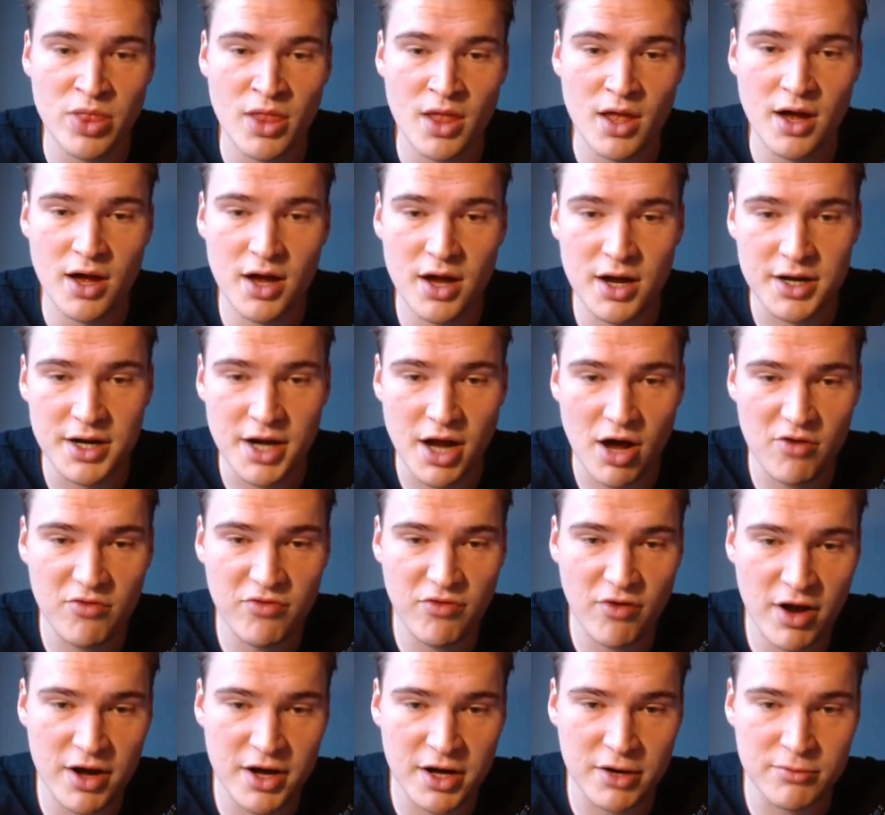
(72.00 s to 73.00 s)
Uh, now
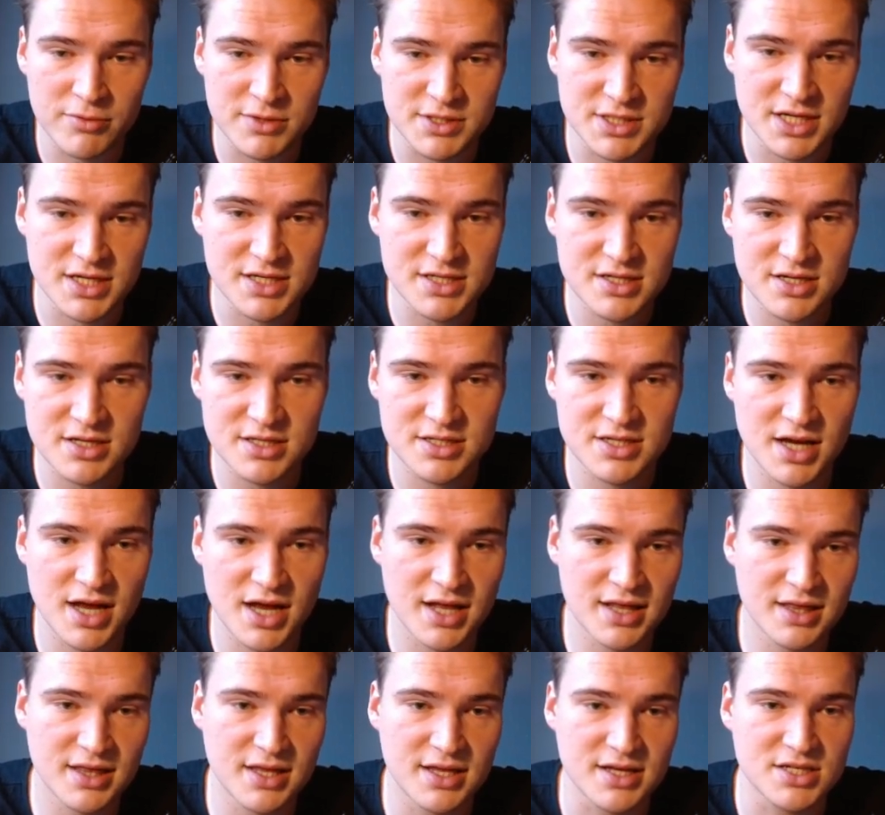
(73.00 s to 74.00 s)
finding resistance
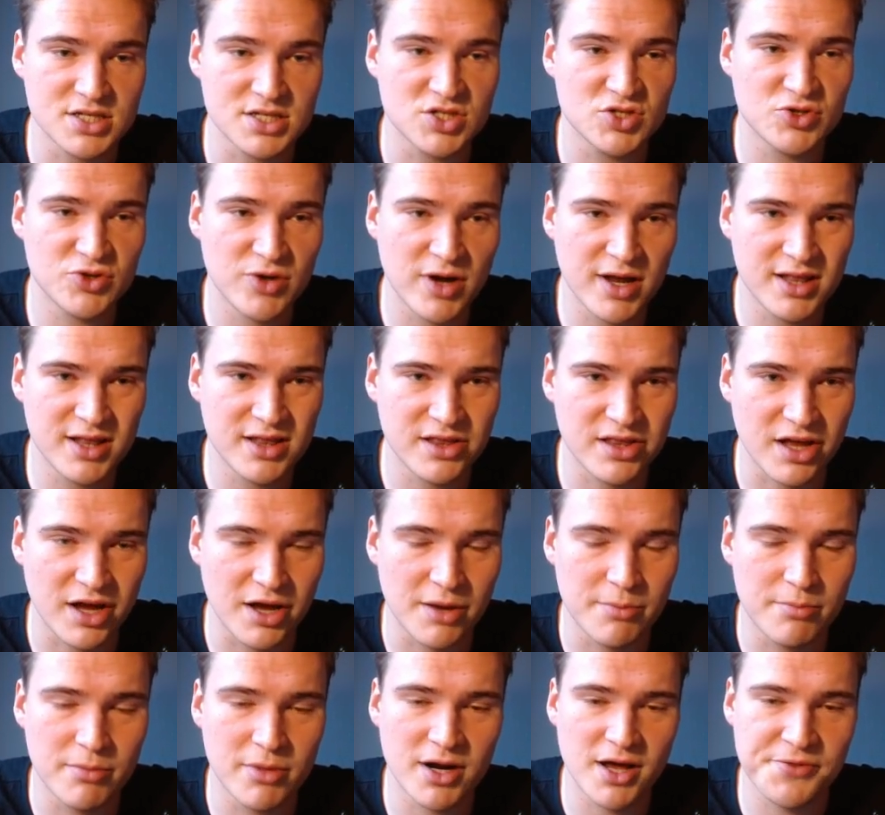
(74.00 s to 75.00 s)
at this trend
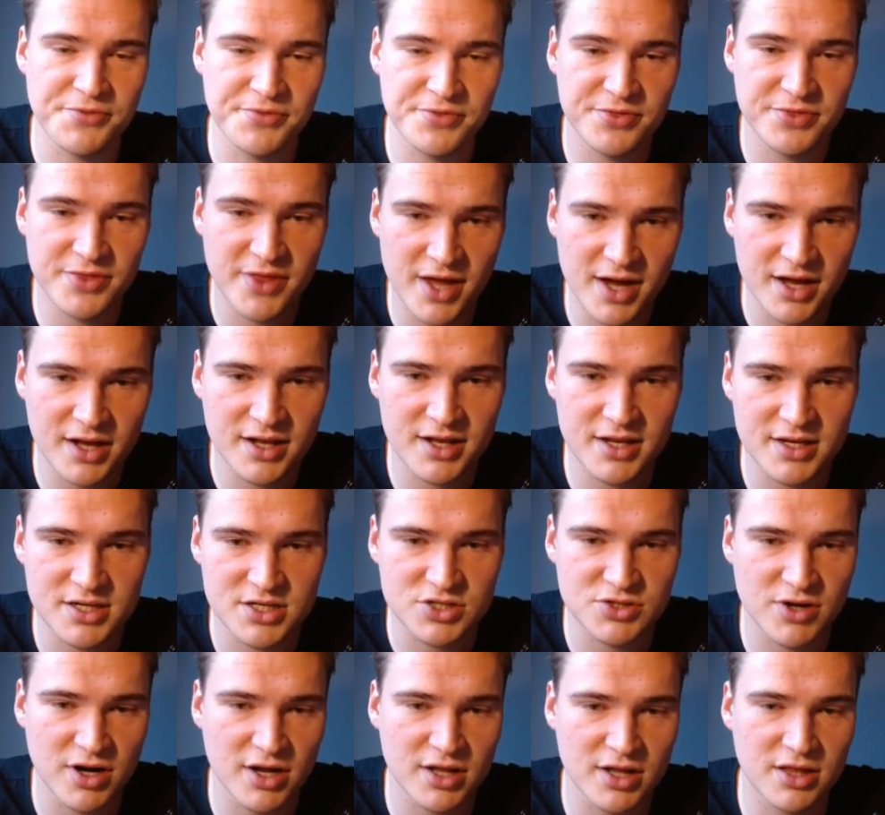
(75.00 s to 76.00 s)
line, but I think this
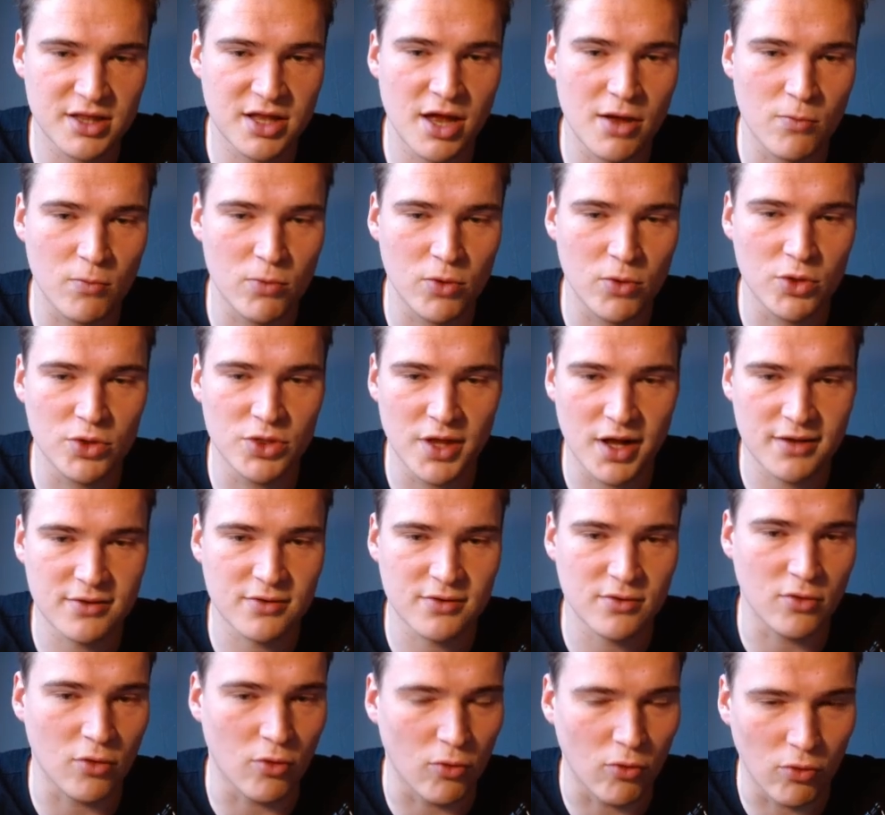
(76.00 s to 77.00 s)
trend line will not
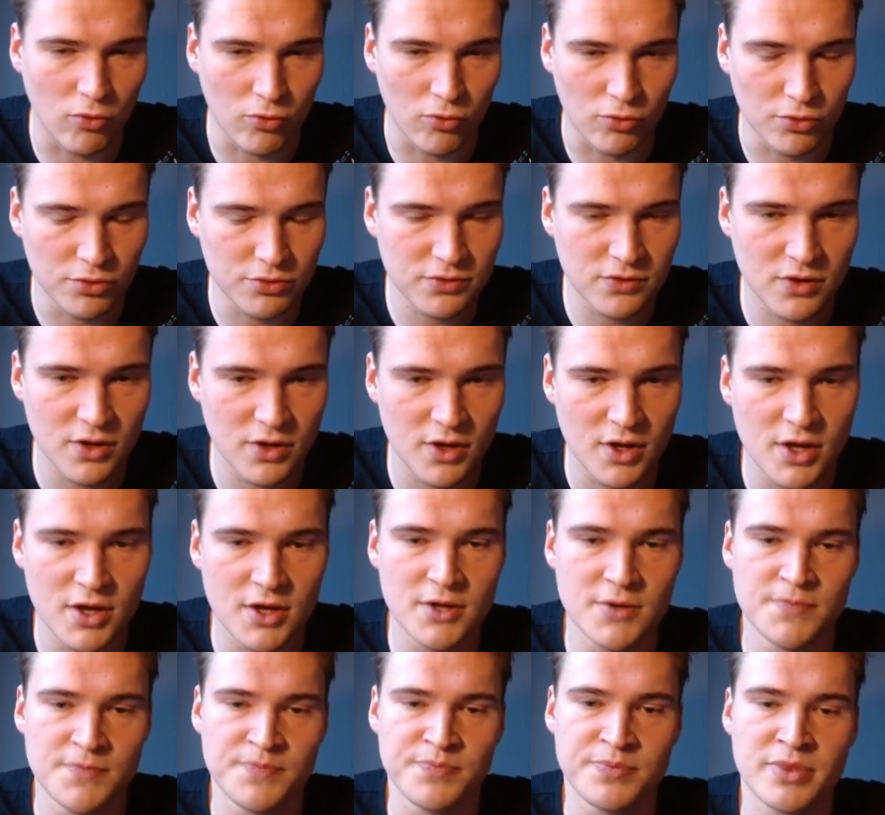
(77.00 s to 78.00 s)
hold,
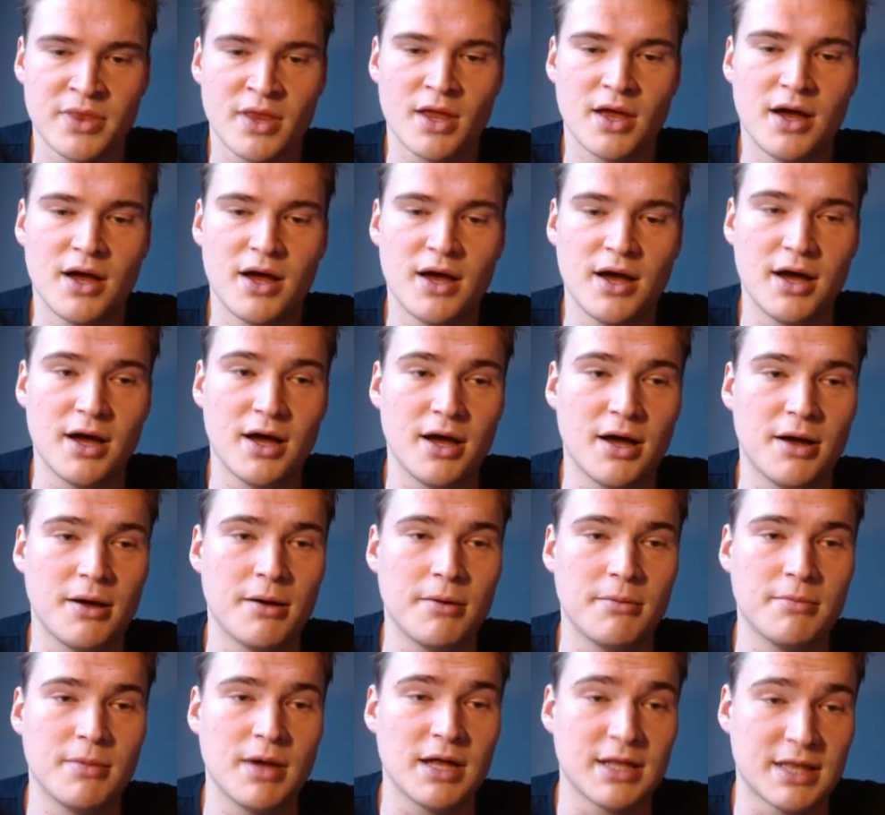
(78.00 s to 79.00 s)

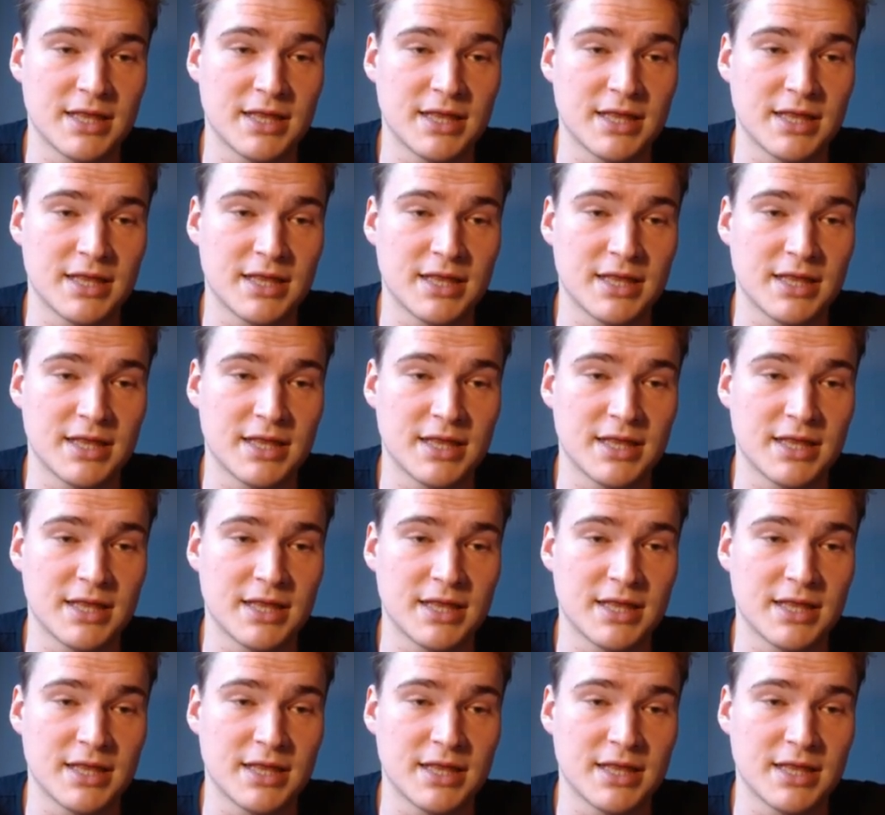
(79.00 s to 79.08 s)
um, at